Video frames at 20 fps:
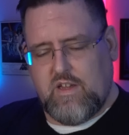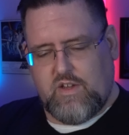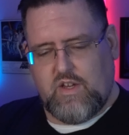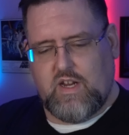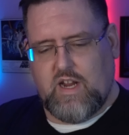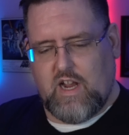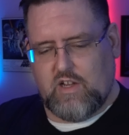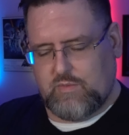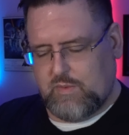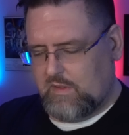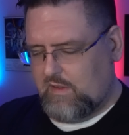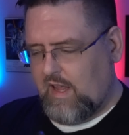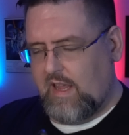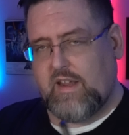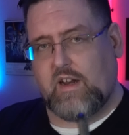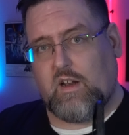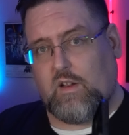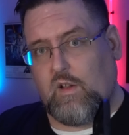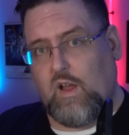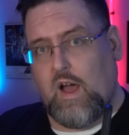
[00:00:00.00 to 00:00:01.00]
You guys would
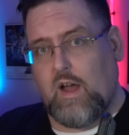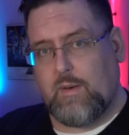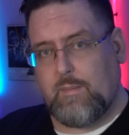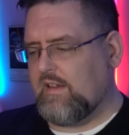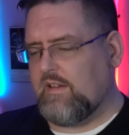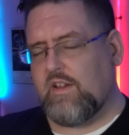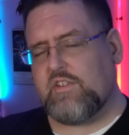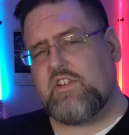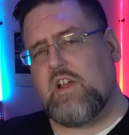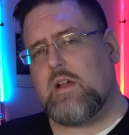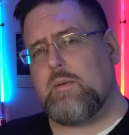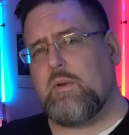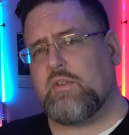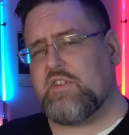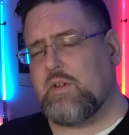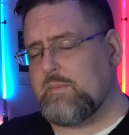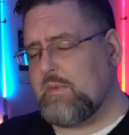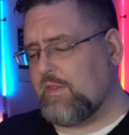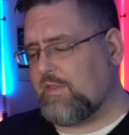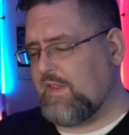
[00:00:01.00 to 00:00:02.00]
like it a lot. Let's talk about
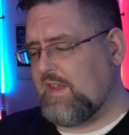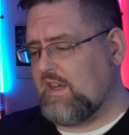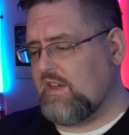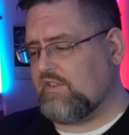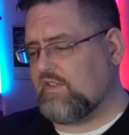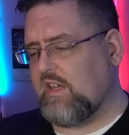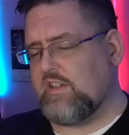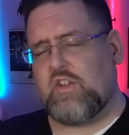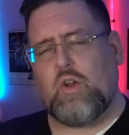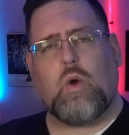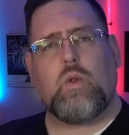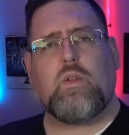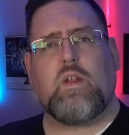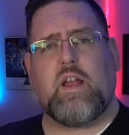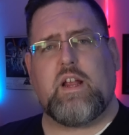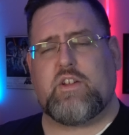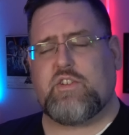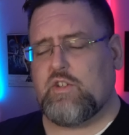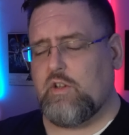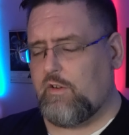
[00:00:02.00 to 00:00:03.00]
some of the things I don't
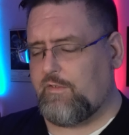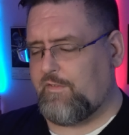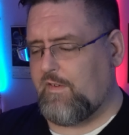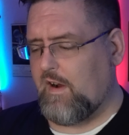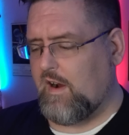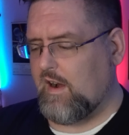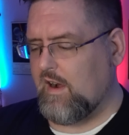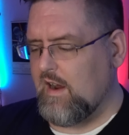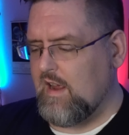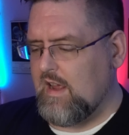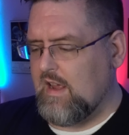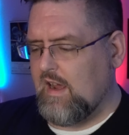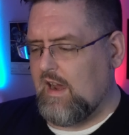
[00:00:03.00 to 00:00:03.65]
like so far.